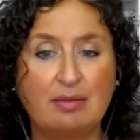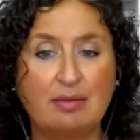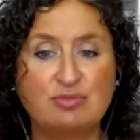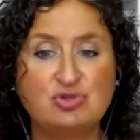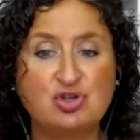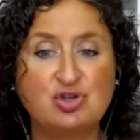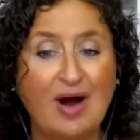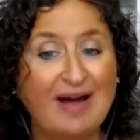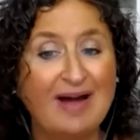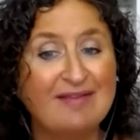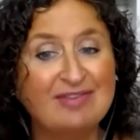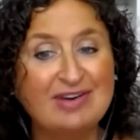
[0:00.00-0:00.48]

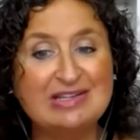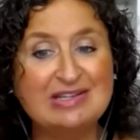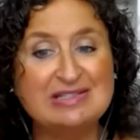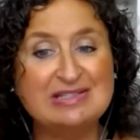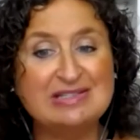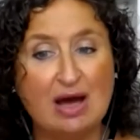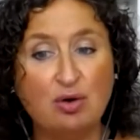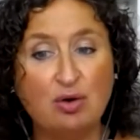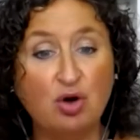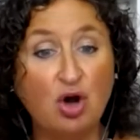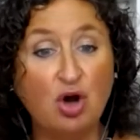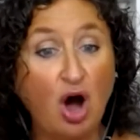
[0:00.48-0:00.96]
driving
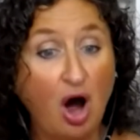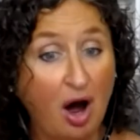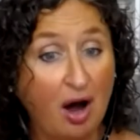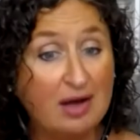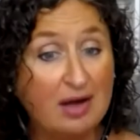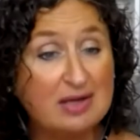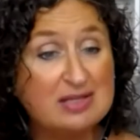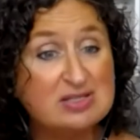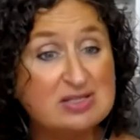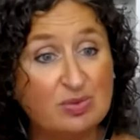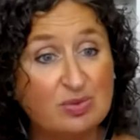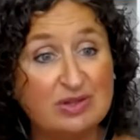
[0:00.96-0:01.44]
down
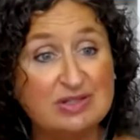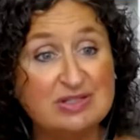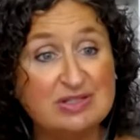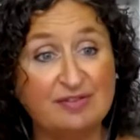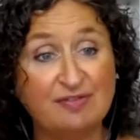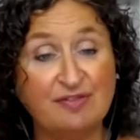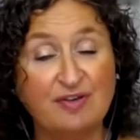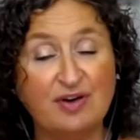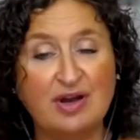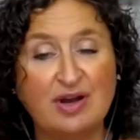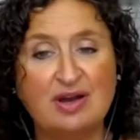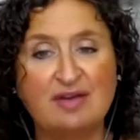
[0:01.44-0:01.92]
costs with
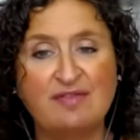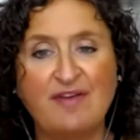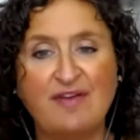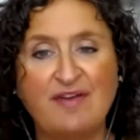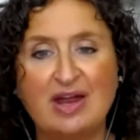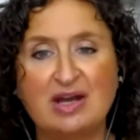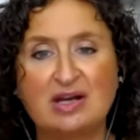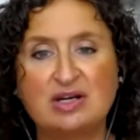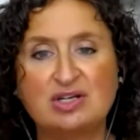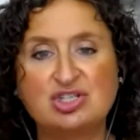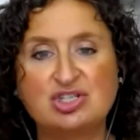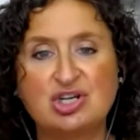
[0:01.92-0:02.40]
different
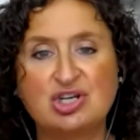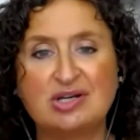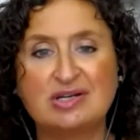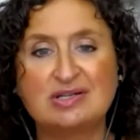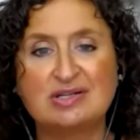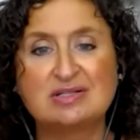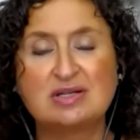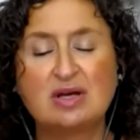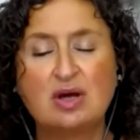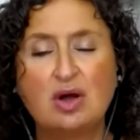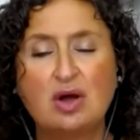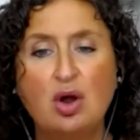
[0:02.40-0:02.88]

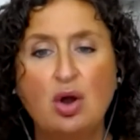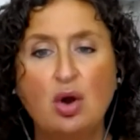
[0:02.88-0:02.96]
advantages.